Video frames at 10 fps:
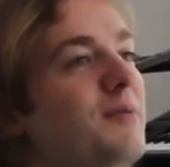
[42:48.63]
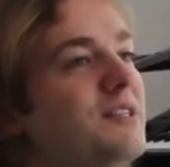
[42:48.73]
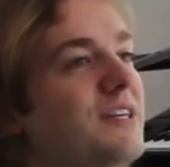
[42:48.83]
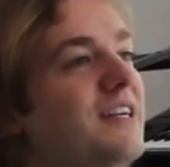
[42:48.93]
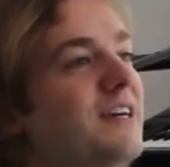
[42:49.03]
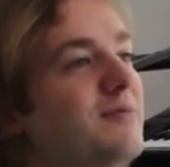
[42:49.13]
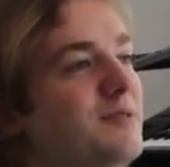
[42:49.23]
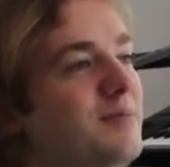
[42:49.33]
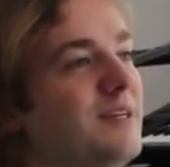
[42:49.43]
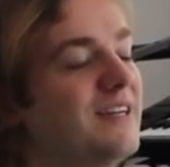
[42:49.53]
much ended up
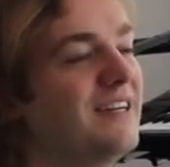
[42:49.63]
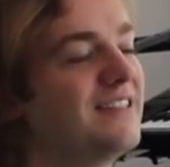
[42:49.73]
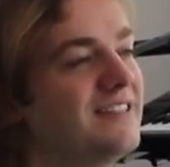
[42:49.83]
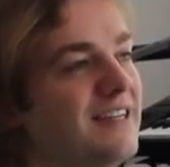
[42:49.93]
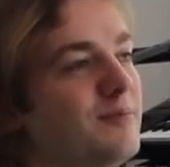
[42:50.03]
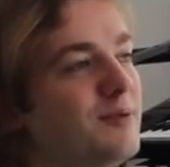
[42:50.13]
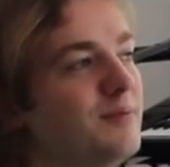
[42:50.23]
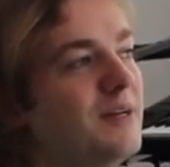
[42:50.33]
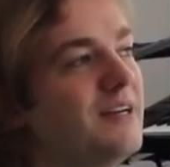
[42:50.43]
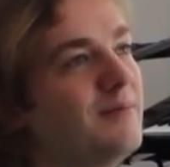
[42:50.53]
just being like sampled
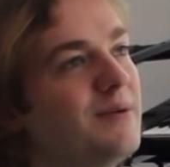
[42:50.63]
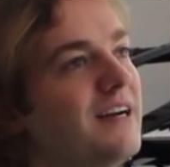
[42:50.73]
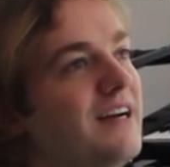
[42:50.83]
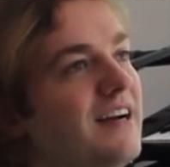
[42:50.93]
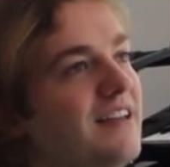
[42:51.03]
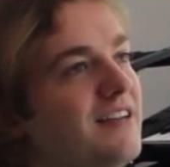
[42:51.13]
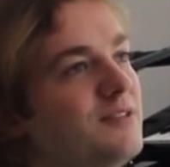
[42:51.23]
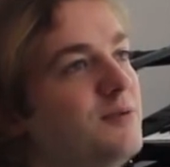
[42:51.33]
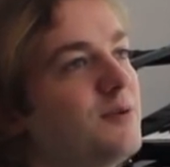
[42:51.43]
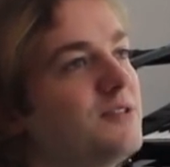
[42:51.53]
MIDI, but the
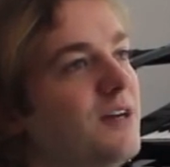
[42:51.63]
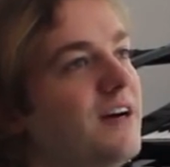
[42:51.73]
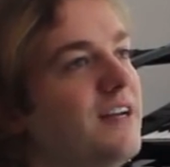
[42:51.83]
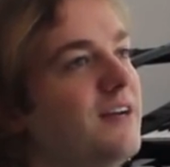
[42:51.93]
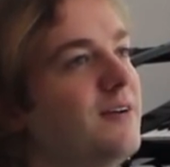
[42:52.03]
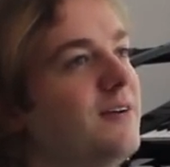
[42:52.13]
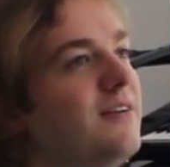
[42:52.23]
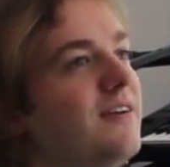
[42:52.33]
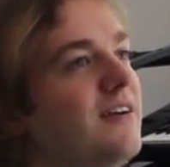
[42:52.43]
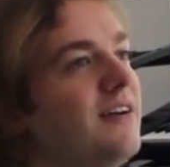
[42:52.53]
source
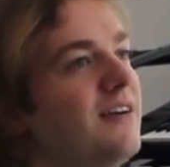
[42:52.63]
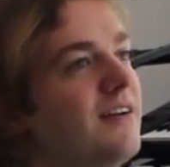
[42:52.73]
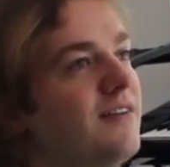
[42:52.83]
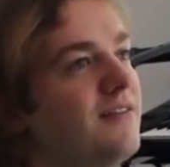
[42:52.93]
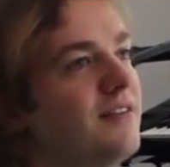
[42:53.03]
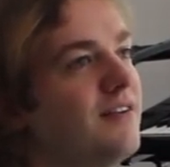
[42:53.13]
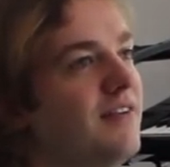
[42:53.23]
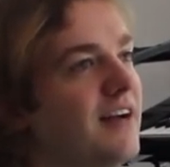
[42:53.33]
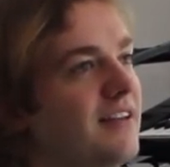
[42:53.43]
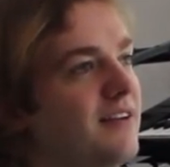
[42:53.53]
audio, the
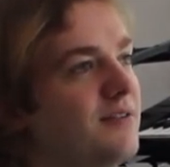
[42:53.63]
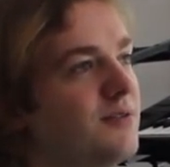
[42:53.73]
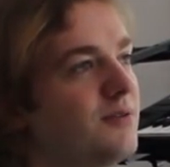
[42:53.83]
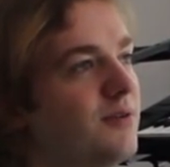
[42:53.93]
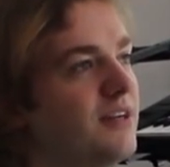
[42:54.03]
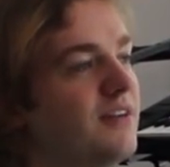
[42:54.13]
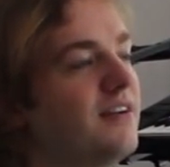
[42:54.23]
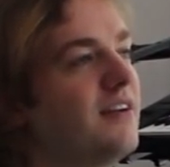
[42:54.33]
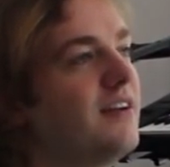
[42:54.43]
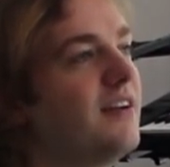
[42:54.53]
fact that it was recorded
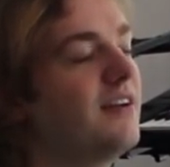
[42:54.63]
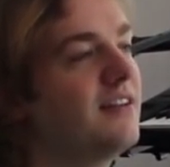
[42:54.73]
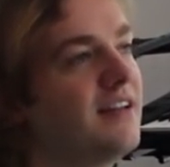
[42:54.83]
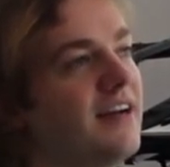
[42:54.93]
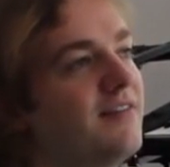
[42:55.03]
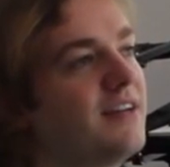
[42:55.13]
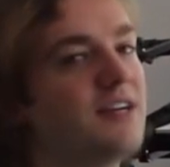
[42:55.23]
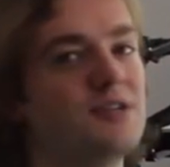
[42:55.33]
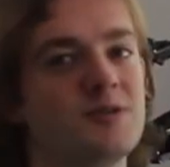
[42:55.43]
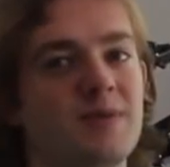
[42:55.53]
live
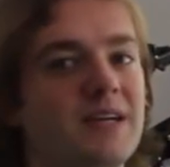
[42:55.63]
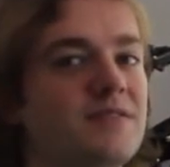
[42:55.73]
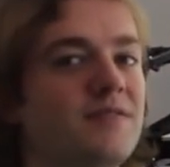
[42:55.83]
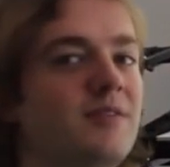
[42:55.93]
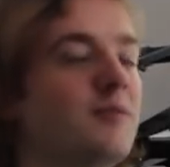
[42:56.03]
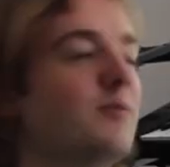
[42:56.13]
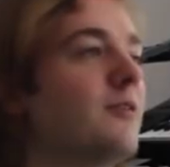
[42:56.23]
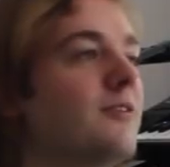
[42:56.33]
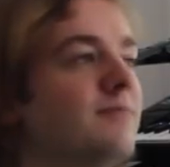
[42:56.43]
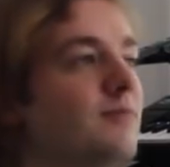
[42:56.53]
kind of just makes it feel more